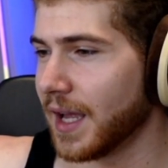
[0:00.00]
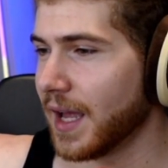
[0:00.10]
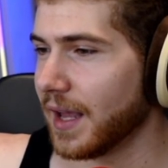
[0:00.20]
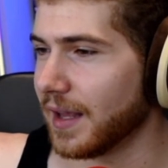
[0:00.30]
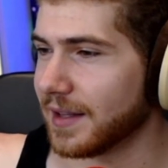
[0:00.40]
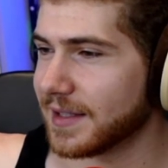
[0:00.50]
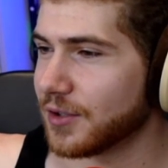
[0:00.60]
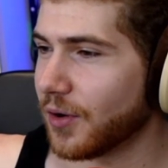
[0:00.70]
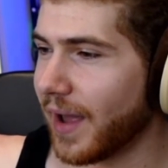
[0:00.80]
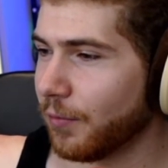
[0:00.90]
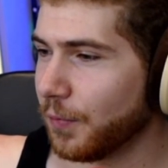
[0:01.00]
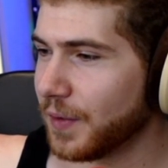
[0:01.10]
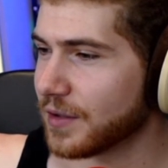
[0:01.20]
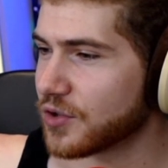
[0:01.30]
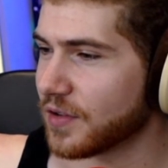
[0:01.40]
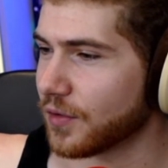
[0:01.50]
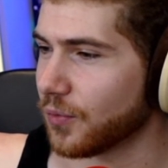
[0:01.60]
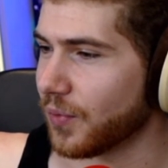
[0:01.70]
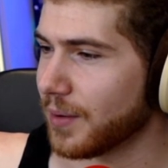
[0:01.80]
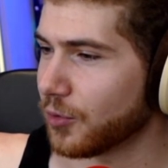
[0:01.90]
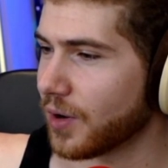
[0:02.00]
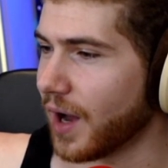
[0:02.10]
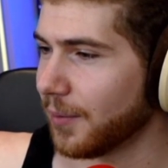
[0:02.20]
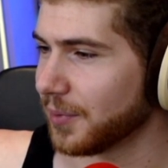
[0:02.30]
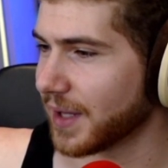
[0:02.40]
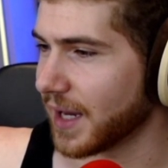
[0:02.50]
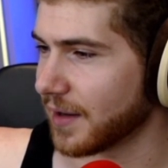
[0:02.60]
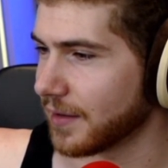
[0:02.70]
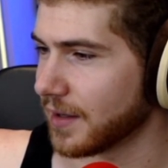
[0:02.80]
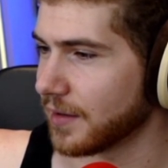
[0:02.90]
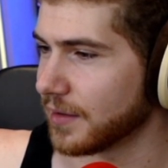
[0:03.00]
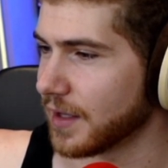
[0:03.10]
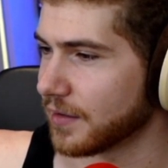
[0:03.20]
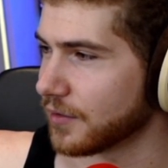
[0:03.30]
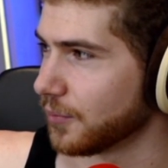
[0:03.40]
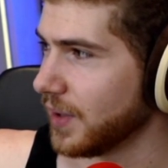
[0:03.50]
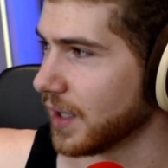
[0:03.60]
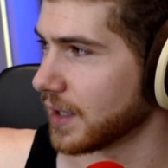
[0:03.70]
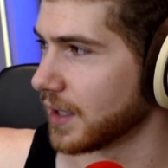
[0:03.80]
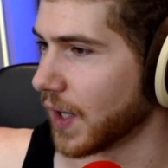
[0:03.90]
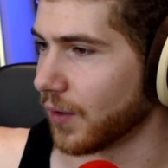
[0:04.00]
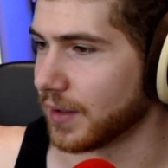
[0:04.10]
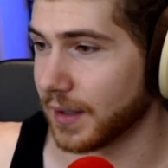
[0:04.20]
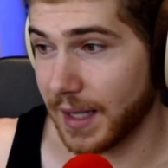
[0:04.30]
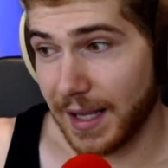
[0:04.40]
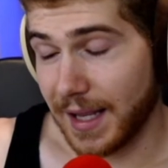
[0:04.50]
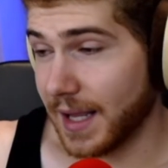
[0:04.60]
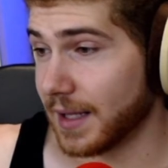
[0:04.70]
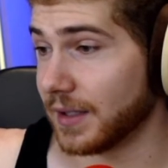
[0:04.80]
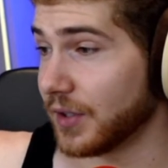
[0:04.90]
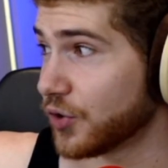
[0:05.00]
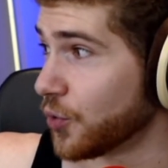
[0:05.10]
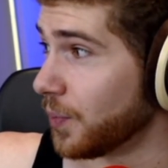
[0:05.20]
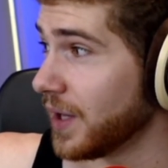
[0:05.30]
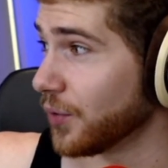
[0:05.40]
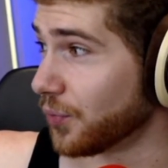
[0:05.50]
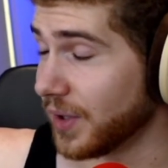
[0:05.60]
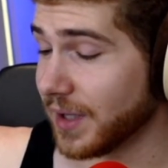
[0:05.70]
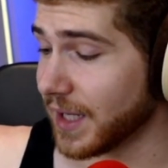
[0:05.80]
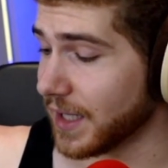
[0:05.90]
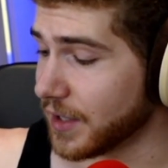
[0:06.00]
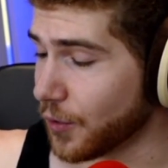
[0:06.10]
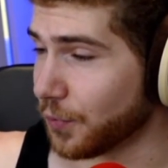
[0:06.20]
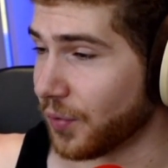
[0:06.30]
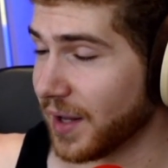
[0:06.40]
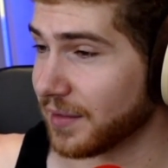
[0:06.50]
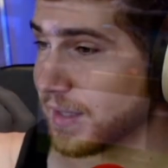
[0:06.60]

you know, everything's just way more complicated than it needs to be. You know, and to be really eco-friendly,